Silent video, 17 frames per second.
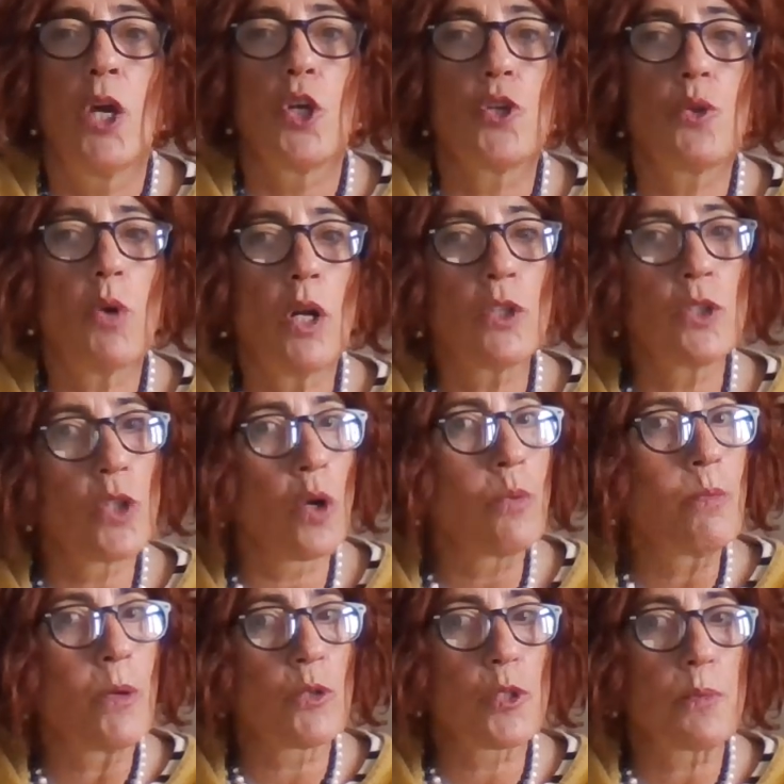You all know
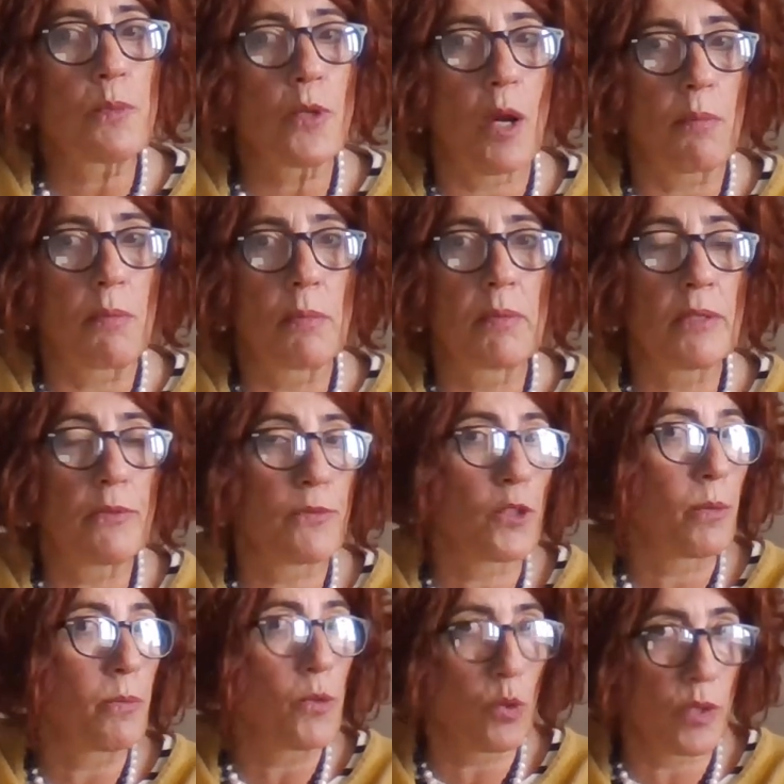most probably
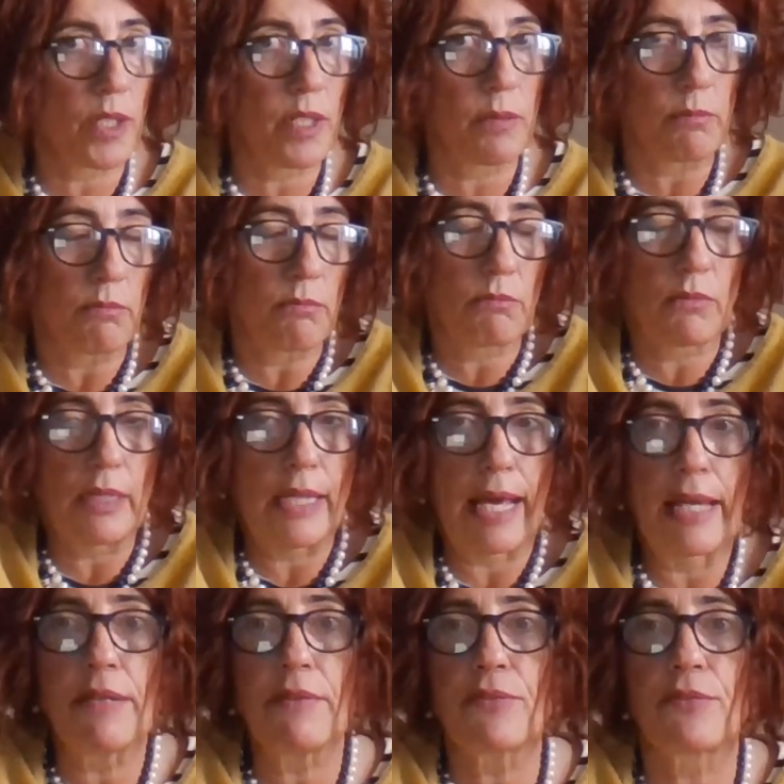from your
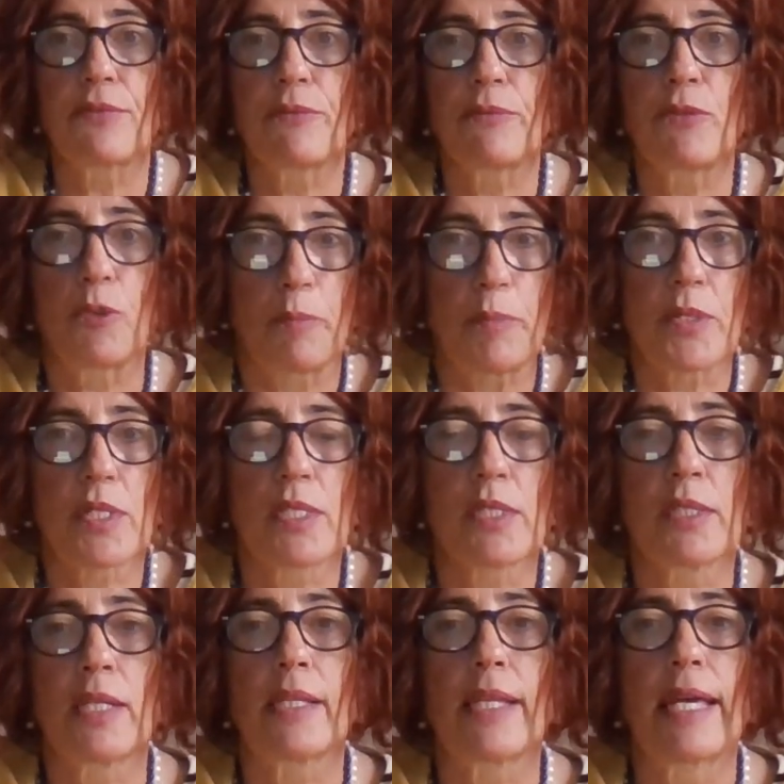life, your
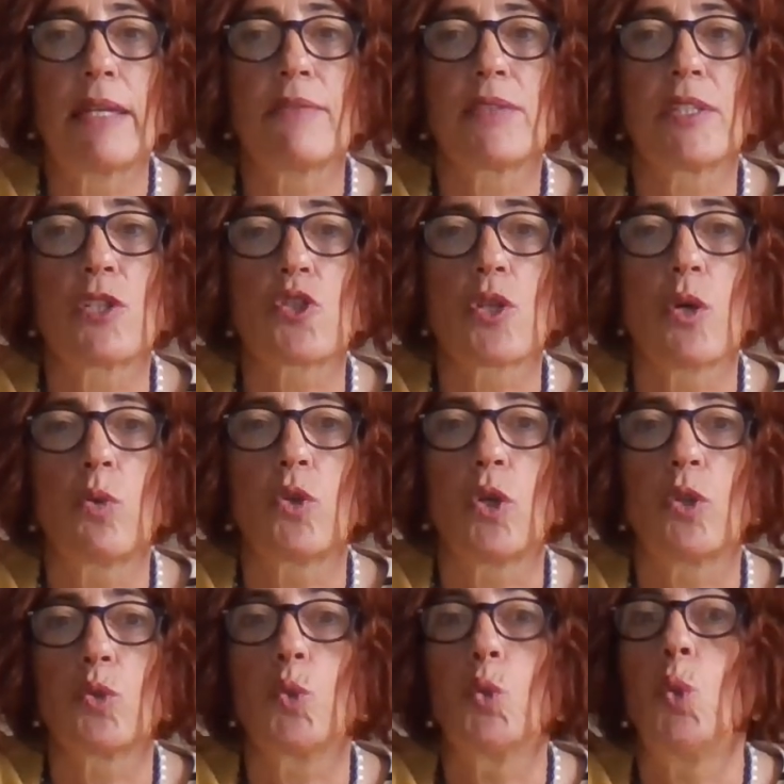personal life, that
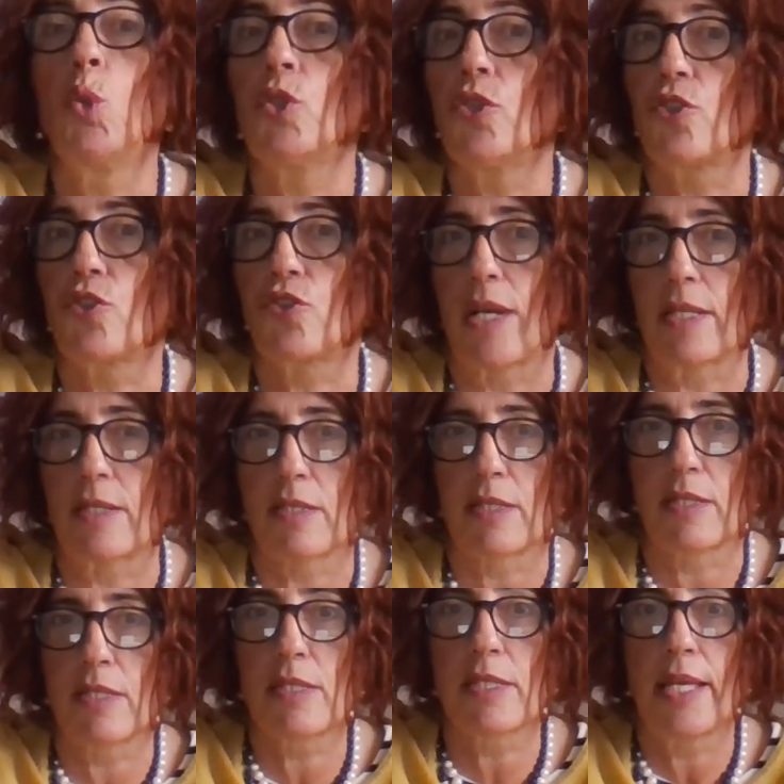so-called good
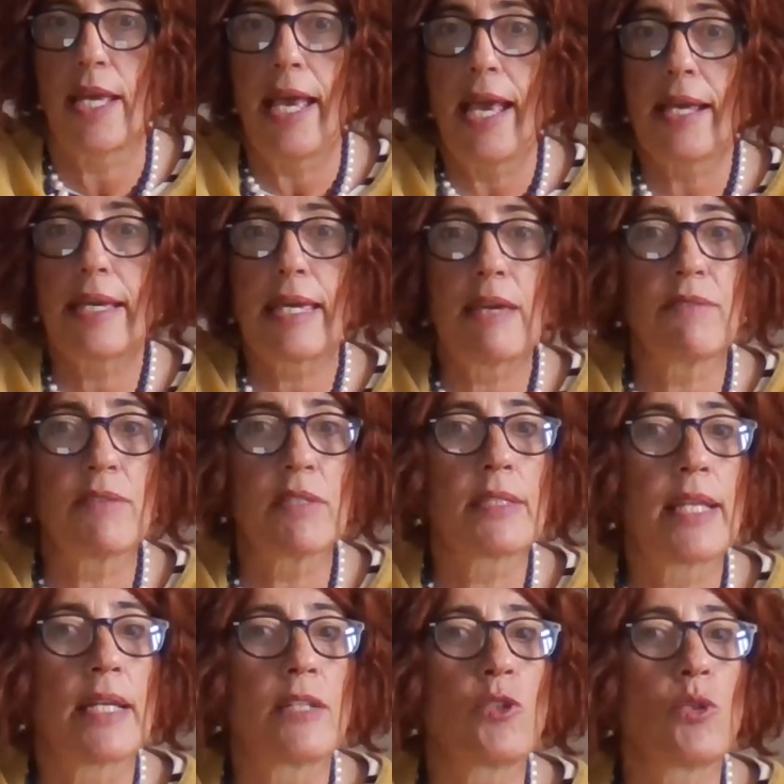transits haven't
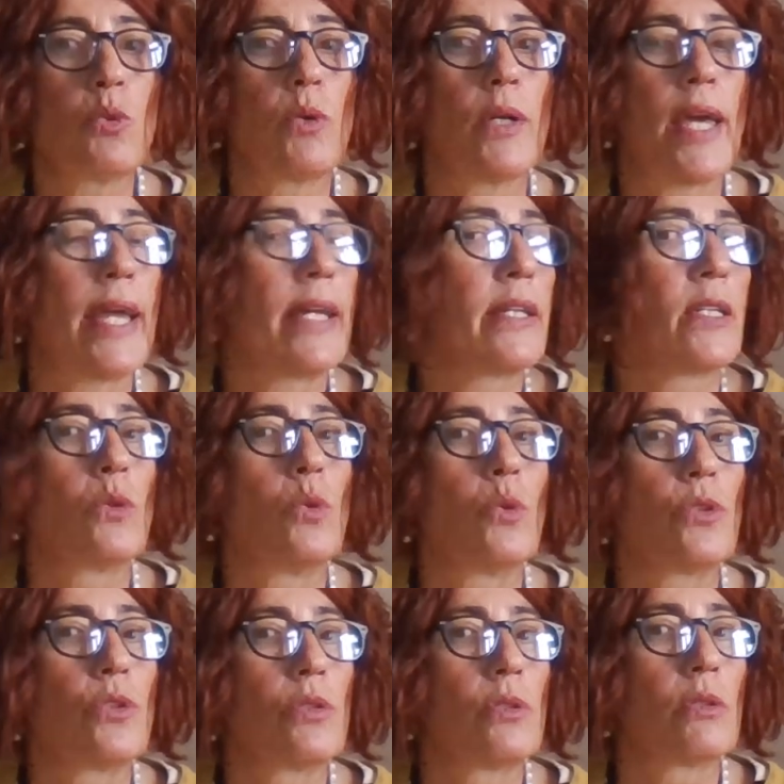done you any
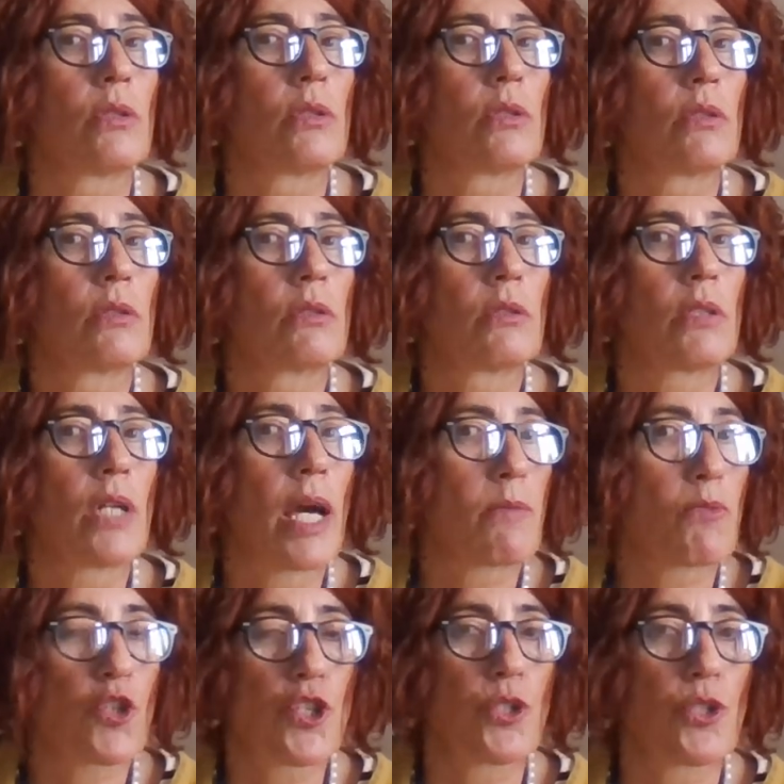good. I'm
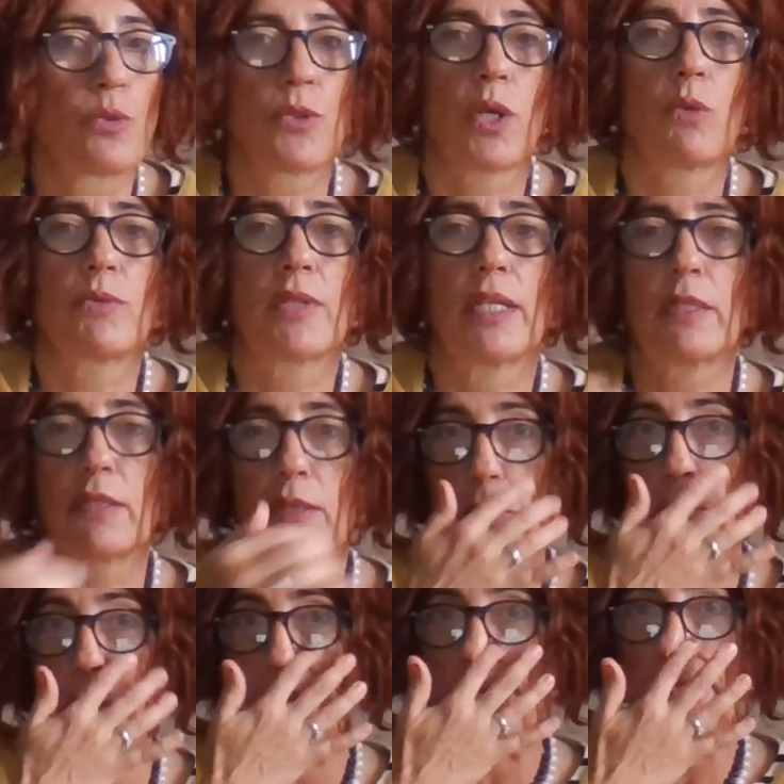sure you know that.
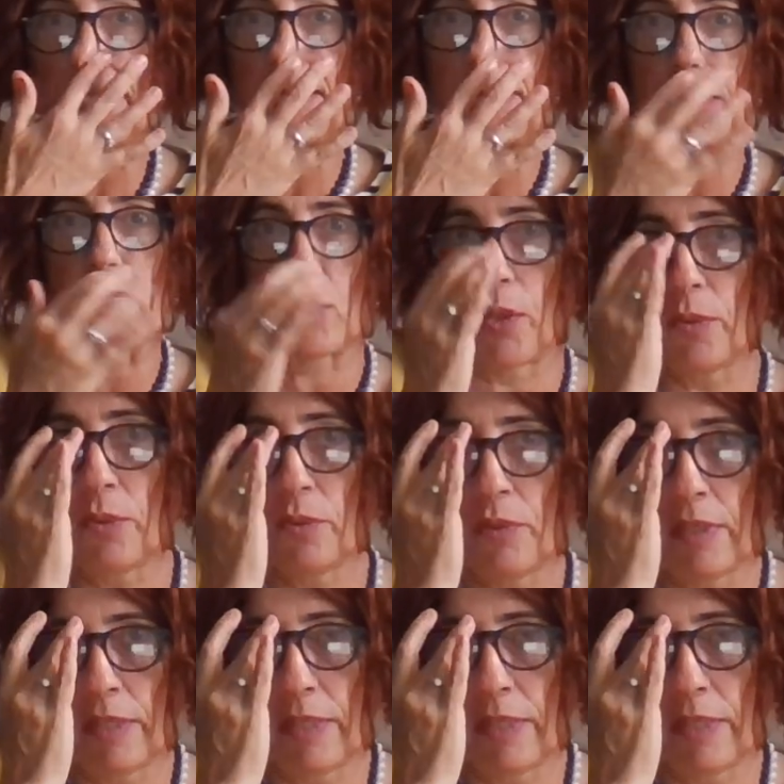Why is it so?